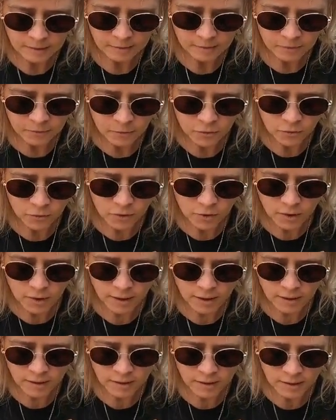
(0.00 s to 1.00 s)
I'll try
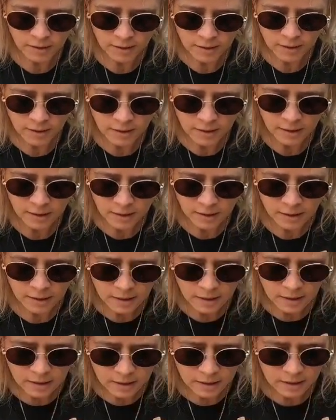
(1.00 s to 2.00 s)
and
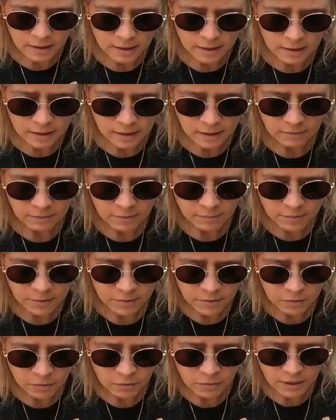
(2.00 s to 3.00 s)
give them
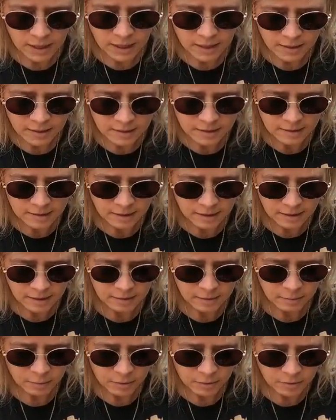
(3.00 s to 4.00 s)
as good a head start
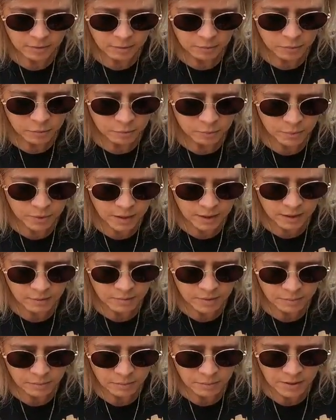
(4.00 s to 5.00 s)
as possible, break
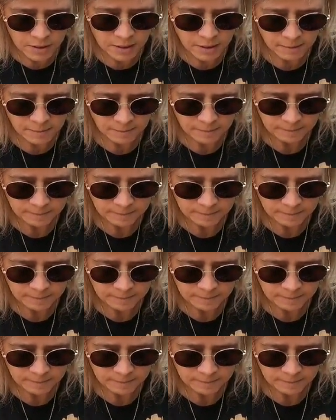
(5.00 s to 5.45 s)
them up a bit.